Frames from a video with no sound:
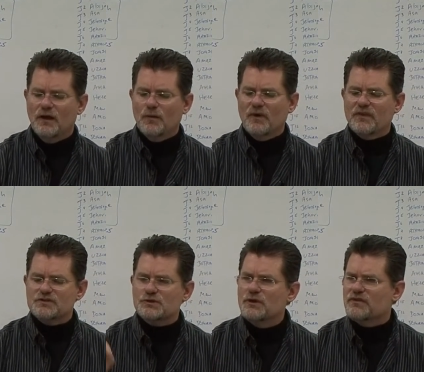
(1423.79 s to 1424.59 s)
When the
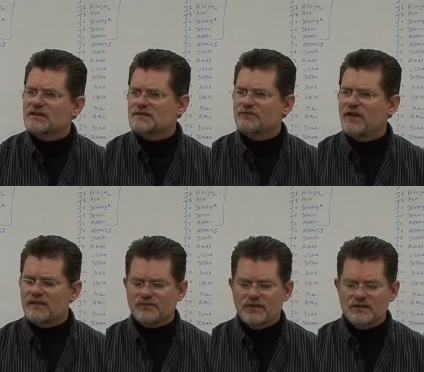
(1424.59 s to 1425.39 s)
truth isn't
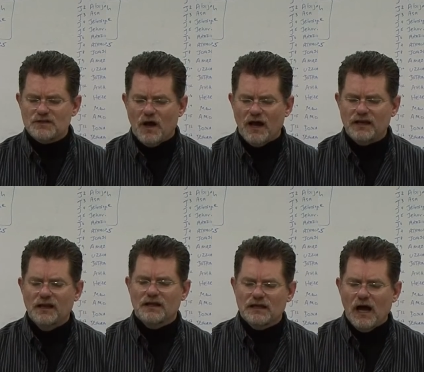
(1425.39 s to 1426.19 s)
faithfully taught,
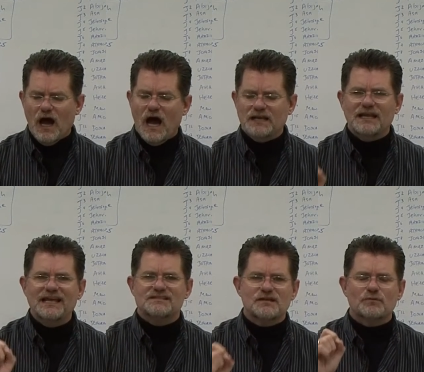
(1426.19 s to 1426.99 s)
God
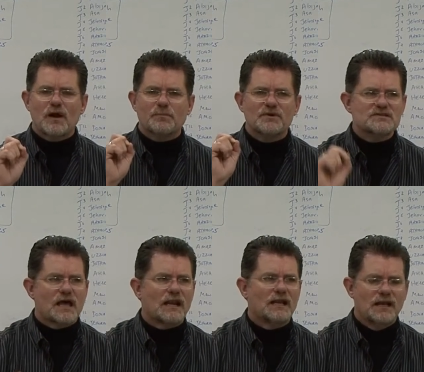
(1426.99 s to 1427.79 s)
isn't
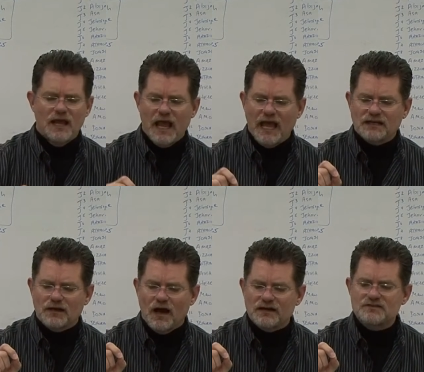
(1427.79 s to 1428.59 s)
represented, and
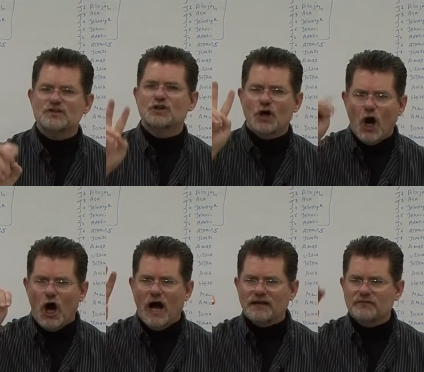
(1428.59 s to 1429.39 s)
God is
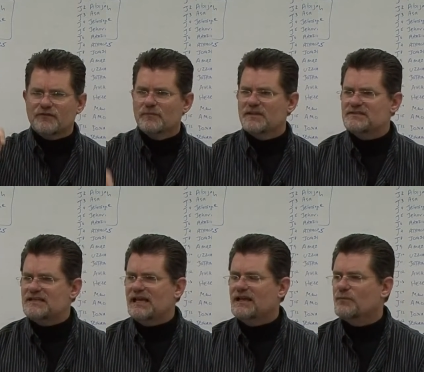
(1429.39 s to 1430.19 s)
gone from the
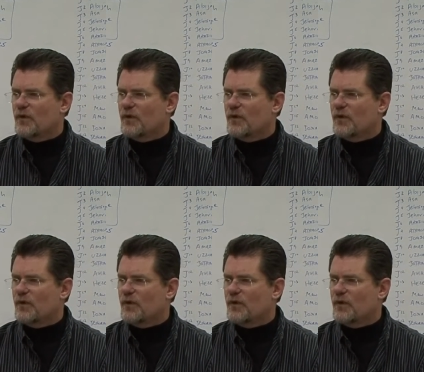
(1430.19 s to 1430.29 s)
scene.